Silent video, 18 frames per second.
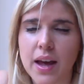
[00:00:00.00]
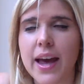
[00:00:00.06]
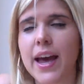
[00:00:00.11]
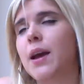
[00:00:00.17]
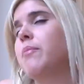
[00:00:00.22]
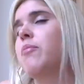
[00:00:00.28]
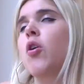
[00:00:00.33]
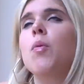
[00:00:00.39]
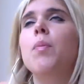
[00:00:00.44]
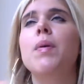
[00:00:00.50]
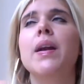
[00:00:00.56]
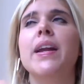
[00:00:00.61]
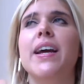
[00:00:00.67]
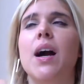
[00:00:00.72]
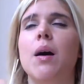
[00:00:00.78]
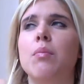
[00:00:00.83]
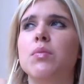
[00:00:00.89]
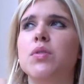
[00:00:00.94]
It probably
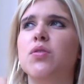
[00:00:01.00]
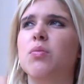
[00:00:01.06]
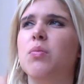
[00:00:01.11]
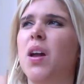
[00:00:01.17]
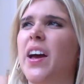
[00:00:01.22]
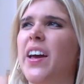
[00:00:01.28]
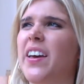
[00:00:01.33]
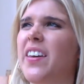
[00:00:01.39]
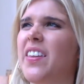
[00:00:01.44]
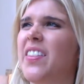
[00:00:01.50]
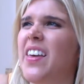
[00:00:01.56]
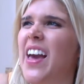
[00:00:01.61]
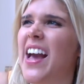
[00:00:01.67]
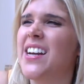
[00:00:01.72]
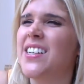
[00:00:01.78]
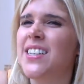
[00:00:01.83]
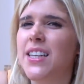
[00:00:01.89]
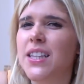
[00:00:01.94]
comes from like the
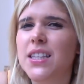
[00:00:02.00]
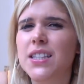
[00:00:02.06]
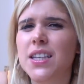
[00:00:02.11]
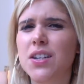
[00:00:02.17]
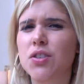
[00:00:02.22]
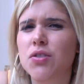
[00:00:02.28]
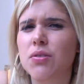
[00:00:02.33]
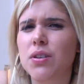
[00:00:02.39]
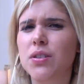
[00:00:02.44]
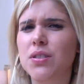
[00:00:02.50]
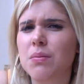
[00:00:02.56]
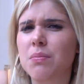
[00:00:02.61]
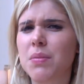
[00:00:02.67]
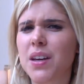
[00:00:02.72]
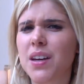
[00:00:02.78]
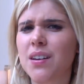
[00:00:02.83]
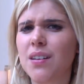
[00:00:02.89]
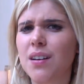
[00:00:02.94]
18th century or
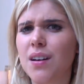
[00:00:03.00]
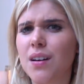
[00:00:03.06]
something.